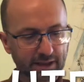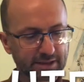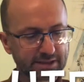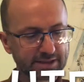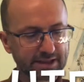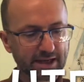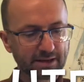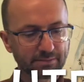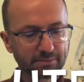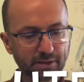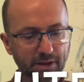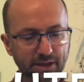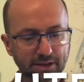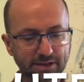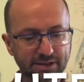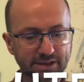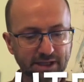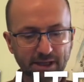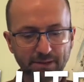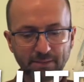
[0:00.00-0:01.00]
exact
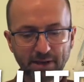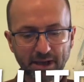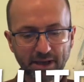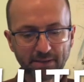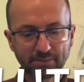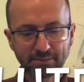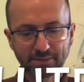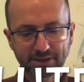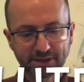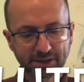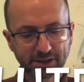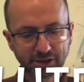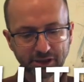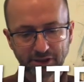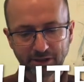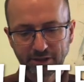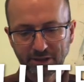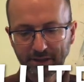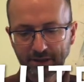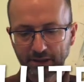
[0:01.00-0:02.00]
same hand
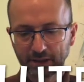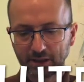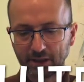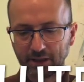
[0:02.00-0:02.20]
position,